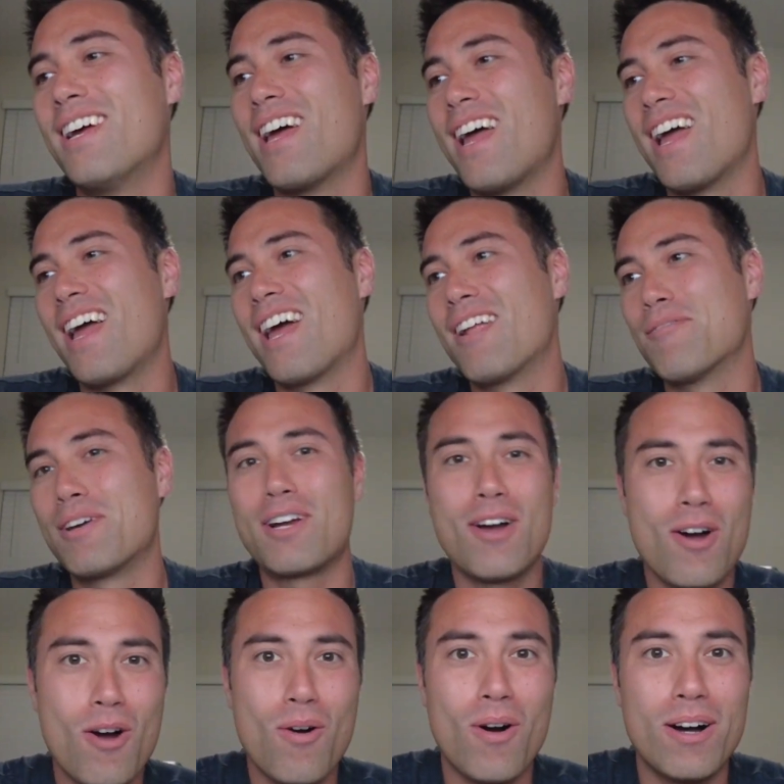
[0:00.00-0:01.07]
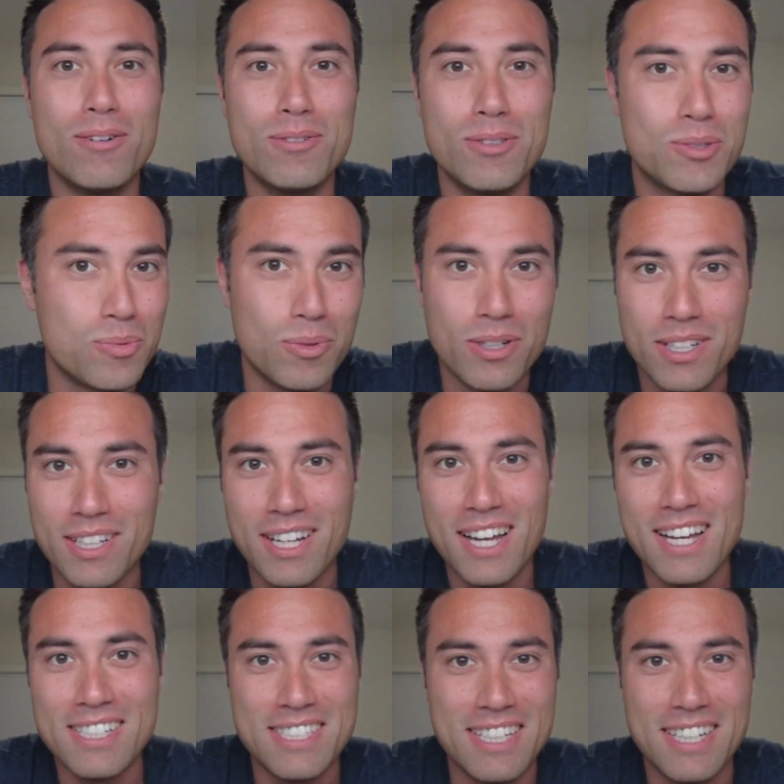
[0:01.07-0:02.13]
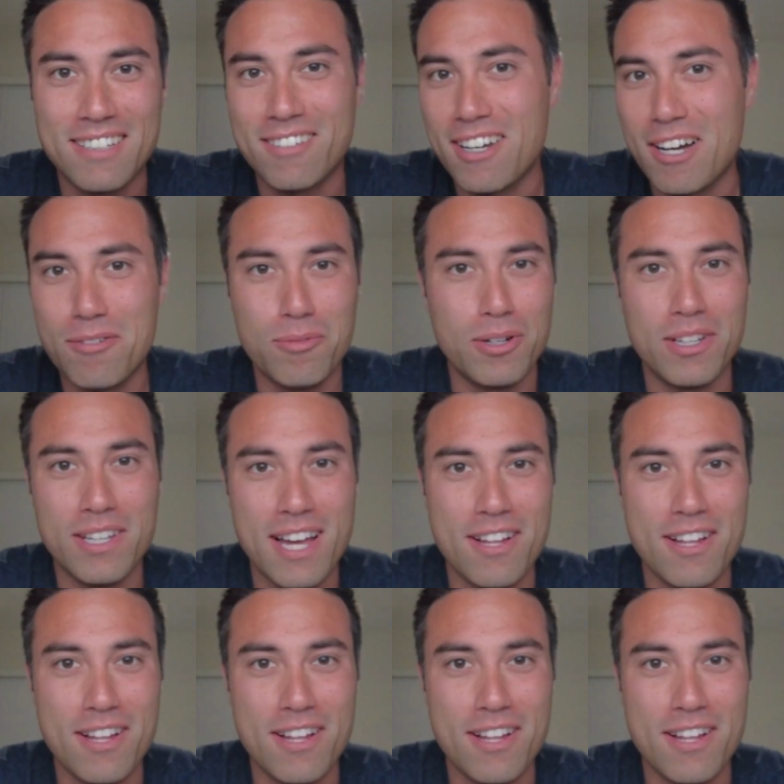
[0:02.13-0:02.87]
And I'm like, oh, I was one of the guys that got one of the